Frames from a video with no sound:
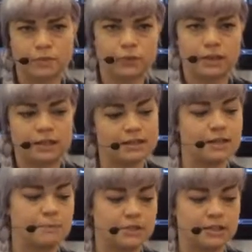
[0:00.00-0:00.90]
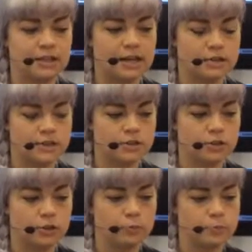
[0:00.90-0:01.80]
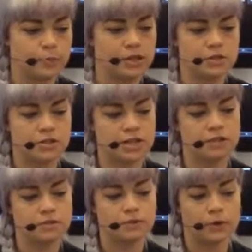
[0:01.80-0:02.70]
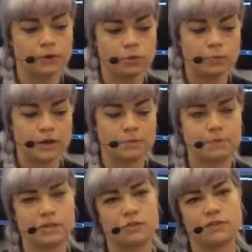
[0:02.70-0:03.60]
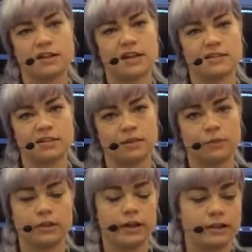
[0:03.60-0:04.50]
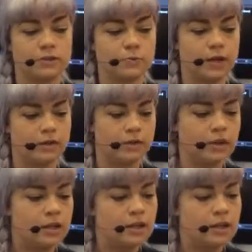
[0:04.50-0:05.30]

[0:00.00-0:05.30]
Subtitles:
if we need that particular asset to loop. We can change the volume and pitch of that asset if you like as well.